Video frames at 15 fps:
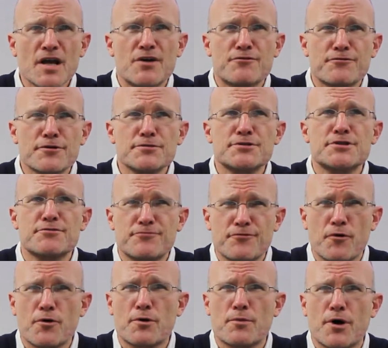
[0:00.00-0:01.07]
First and
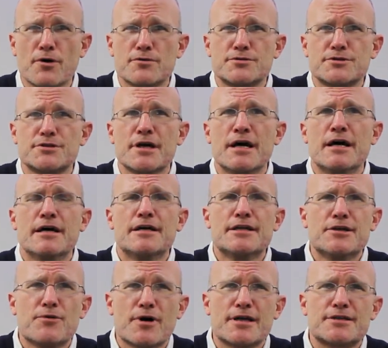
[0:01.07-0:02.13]
foremost,
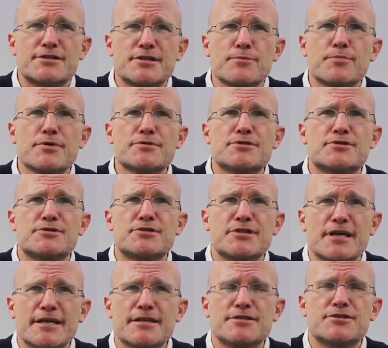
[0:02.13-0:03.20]
you want a simple
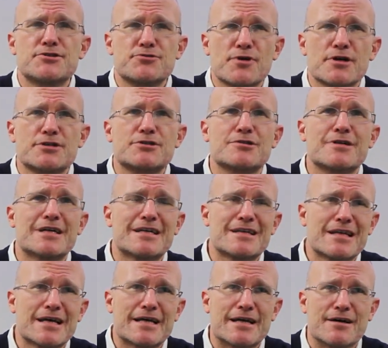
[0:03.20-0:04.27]
site structure
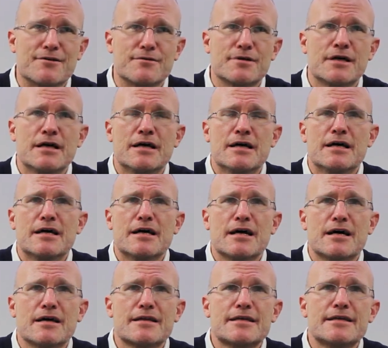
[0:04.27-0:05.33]
and layout.
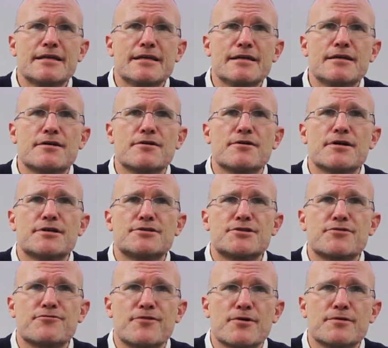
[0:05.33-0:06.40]
The key here is
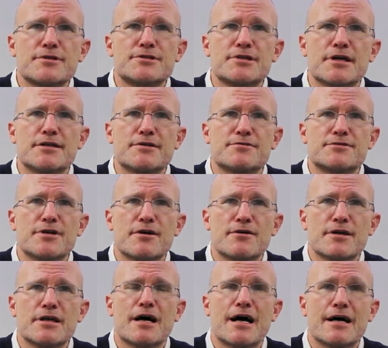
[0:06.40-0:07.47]
to focus on your
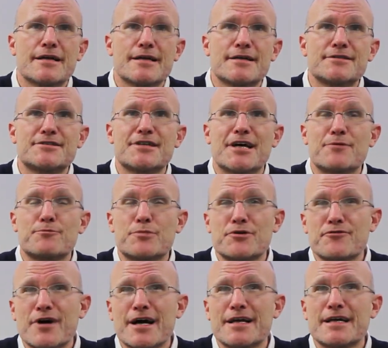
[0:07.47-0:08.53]
target audience and
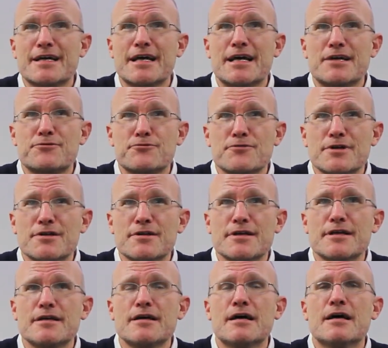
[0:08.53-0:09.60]
providing a
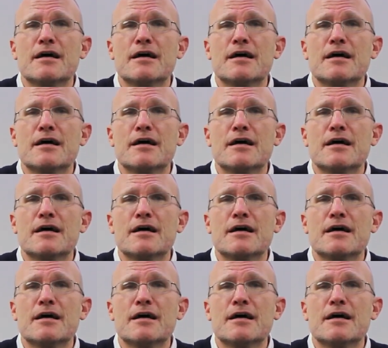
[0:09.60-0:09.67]
really